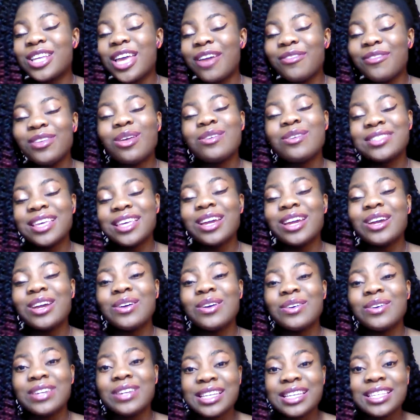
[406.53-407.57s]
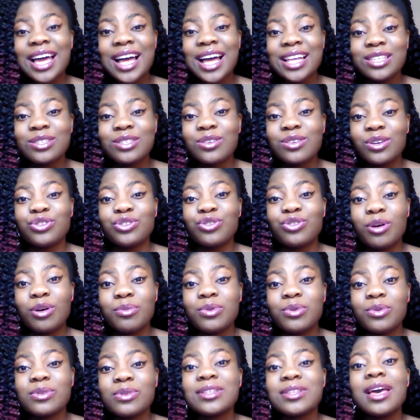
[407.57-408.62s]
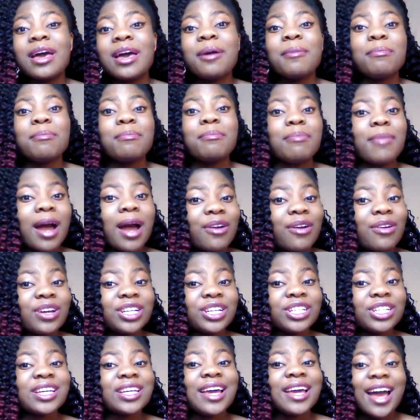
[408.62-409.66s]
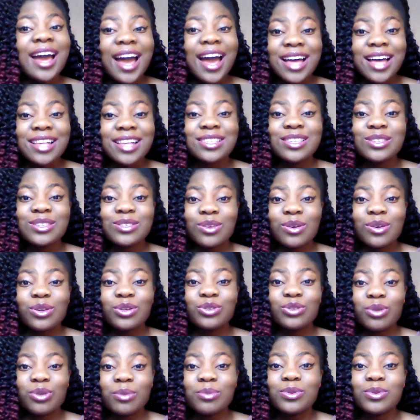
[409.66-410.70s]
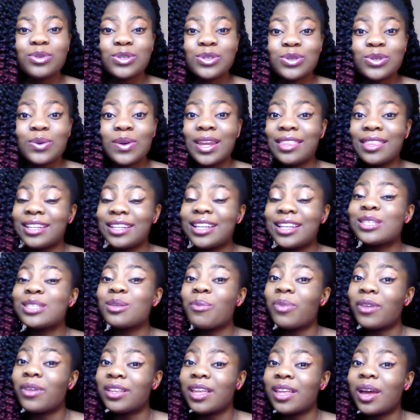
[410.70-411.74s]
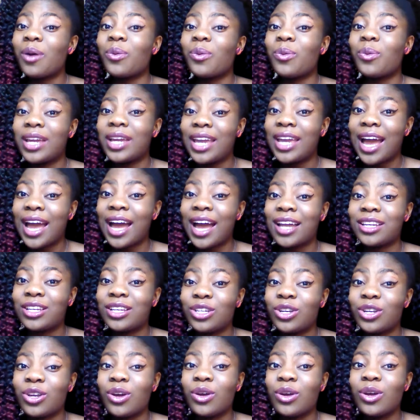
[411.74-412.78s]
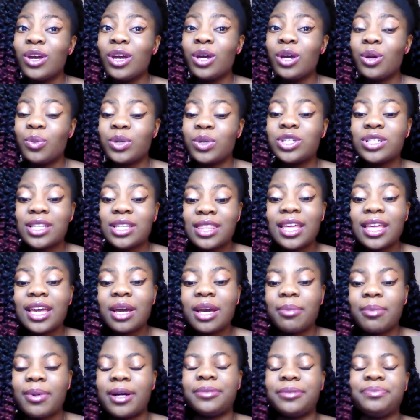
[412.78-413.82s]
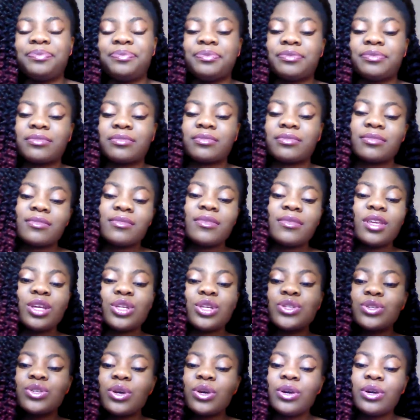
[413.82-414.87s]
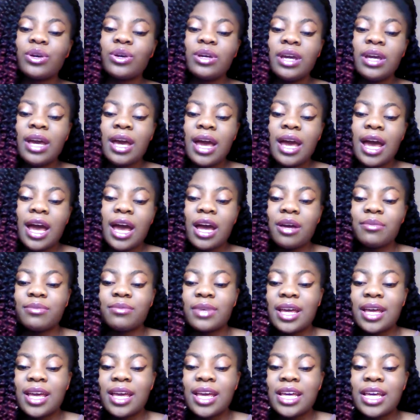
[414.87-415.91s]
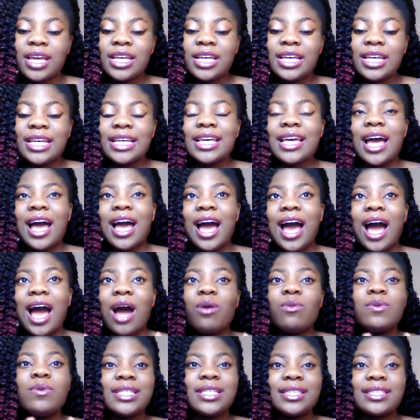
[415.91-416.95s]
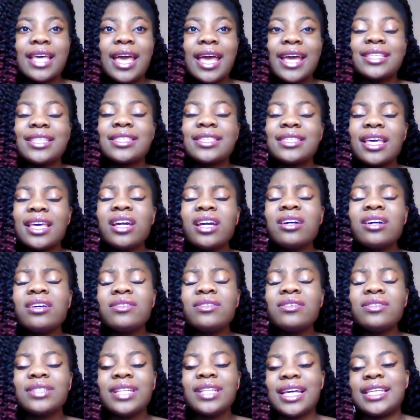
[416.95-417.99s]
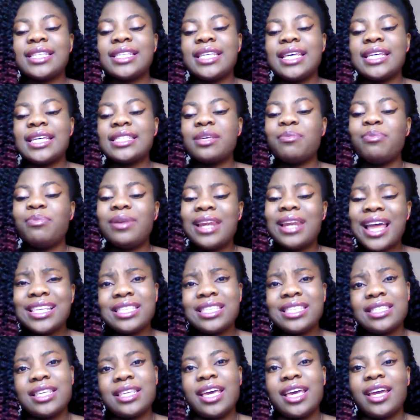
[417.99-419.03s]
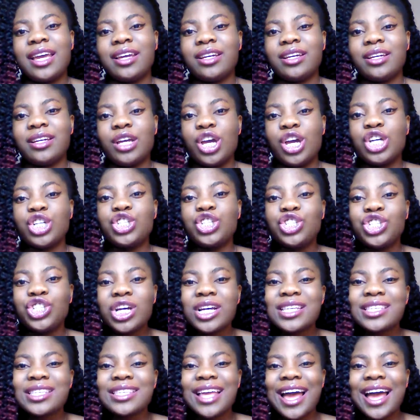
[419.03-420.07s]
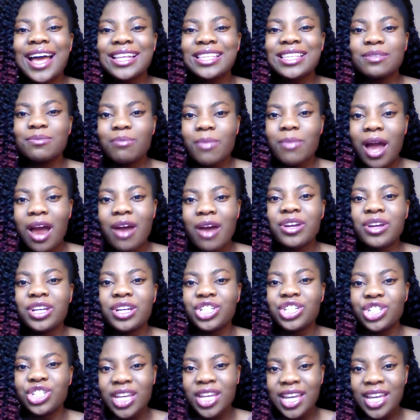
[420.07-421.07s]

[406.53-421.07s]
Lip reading: even though singleness has its own troubles, marriage has its own troubles too. And I think that's something that we can, you know, we should think about. So I would say singleness is a blessing just as marriage